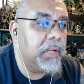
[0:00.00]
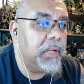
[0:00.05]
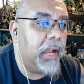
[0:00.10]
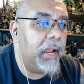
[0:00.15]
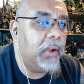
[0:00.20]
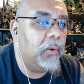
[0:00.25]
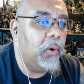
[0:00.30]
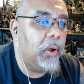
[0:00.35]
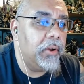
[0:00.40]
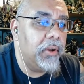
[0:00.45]

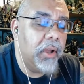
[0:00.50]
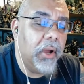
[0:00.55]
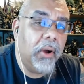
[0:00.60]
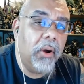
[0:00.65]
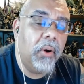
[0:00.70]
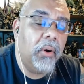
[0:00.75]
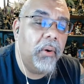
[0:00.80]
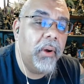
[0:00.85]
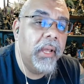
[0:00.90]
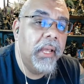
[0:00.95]

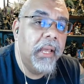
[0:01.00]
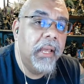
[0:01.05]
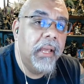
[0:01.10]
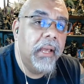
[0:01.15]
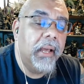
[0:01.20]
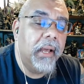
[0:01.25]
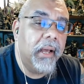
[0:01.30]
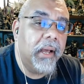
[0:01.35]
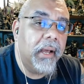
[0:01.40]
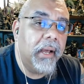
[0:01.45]
Taekwondo
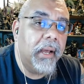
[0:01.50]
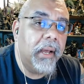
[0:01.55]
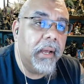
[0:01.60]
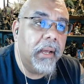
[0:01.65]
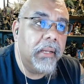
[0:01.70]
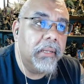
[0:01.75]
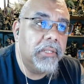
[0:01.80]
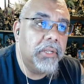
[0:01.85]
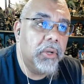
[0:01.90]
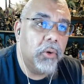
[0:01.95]

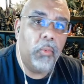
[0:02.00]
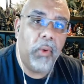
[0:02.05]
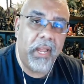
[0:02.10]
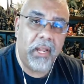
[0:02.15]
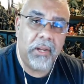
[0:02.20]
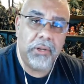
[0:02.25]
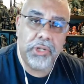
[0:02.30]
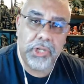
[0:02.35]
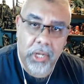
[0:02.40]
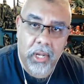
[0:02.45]
uh, to
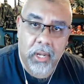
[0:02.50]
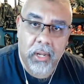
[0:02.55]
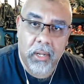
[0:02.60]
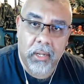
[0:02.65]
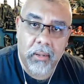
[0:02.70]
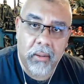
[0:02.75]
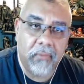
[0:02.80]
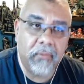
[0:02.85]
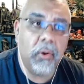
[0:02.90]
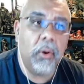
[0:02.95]
Wing
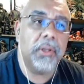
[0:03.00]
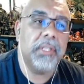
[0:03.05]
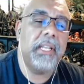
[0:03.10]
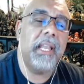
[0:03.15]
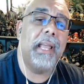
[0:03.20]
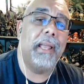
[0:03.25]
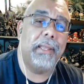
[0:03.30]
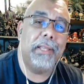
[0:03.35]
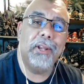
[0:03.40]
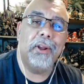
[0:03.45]
Chun. Of course,
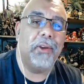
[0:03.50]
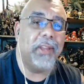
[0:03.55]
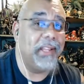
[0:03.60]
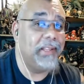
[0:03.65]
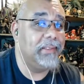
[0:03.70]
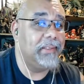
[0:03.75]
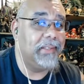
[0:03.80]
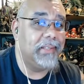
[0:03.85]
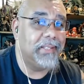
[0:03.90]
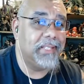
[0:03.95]
he, you know,
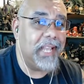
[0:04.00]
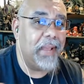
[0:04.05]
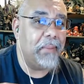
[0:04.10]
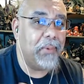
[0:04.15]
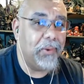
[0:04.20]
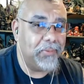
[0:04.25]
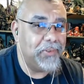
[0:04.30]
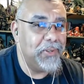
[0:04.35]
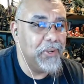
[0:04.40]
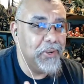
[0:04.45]
he,
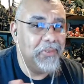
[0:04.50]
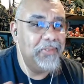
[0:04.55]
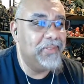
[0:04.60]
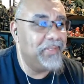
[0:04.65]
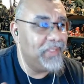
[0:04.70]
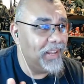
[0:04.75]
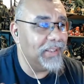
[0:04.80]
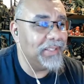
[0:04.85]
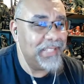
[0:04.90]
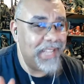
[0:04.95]
Sammo knew,
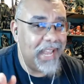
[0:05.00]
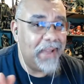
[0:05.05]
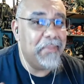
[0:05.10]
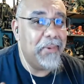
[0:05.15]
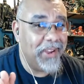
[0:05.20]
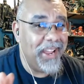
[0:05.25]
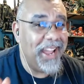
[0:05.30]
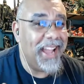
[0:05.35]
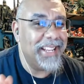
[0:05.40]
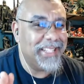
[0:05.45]
you know,
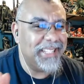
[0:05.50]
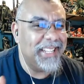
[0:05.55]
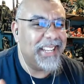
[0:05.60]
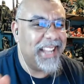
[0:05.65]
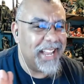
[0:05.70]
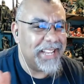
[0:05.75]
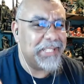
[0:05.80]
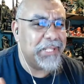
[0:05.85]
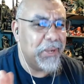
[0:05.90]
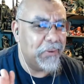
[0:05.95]
Sammo casted
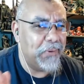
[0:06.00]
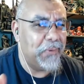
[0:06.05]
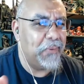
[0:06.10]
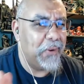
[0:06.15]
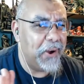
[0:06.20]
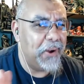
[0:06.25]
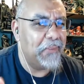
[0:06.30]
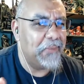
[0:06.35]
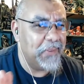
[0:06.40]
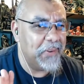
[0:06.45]
Casanova
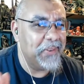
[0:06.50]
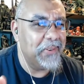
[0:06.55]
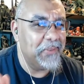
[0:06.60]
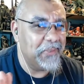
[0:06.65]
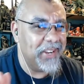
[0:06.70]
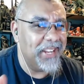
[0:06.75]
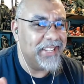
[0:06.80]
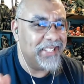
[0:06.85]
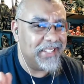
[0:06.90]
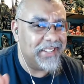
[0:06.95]
Wong for a
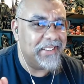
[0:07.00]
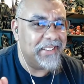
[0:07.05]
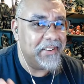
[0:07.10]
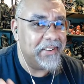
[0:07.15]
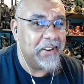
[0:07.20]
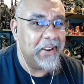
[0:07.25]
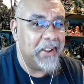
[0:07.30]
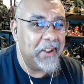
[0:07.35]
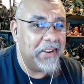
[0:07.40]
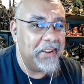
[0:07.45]
reason,
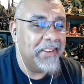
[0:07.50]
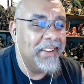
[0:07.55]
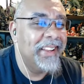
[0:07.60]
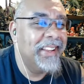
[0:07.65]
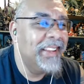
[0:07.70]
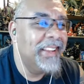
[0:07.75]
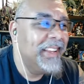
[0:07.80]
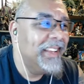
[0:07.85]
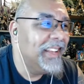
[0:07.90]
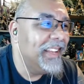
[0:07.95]
you know,
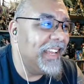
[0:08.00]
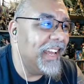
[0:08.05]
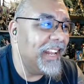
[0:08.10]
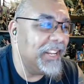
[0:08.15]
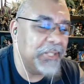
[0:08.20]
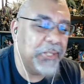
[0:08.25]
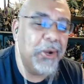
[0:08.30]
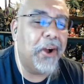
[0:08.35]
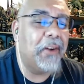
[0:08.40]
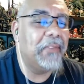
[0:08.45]
got
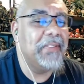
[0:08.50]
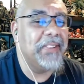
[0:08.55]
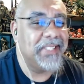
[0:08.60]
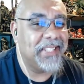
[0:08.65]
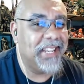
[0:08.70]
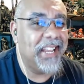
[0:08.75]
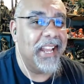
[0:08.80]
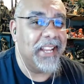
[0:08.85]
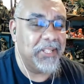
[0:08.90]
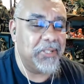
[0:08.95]
to show off his
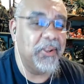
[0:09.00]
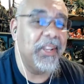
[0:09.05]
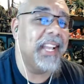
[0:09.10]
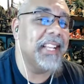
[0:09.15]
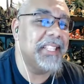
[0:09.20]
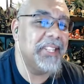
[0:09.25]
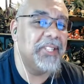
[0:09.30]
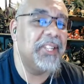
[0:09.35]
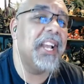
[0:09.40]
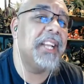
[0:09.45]
kicks. So he
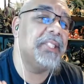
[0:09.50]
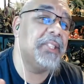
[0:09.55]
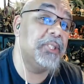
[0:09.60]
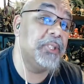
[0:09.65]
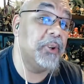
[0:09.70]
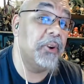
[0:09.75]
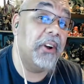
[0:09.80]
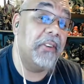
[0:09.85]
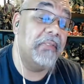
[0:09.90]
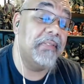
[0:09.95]
gets a chance to
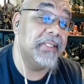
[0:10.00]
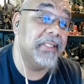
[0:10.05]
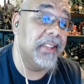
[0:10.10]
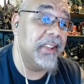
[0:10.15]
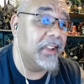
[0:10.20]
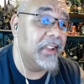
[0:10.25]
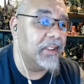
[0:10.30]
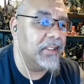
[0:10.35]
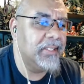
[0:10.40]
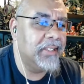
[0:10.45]
show off his
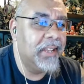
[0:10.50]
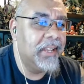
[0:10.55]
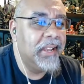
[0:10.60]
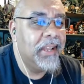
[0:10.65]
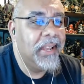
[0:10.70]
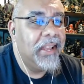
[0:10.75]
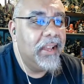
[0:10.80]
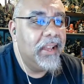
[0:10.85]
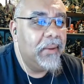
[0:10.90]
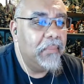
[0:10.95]
kicks,
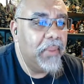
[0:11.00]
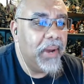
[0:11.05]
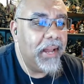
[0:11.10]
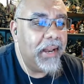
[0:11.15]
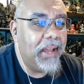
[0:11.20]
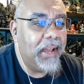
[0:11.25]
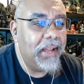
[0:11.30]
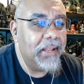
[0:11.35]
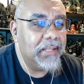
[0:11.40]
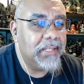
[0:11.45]

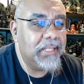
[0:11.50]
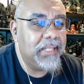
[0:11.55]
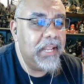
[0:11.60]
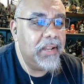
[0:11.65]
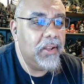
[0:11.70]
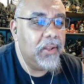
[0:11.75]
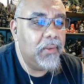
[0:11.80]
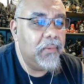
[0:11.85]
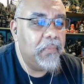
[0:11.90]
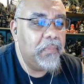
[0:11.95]
but uh,
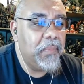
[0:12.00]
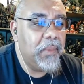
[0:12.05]
still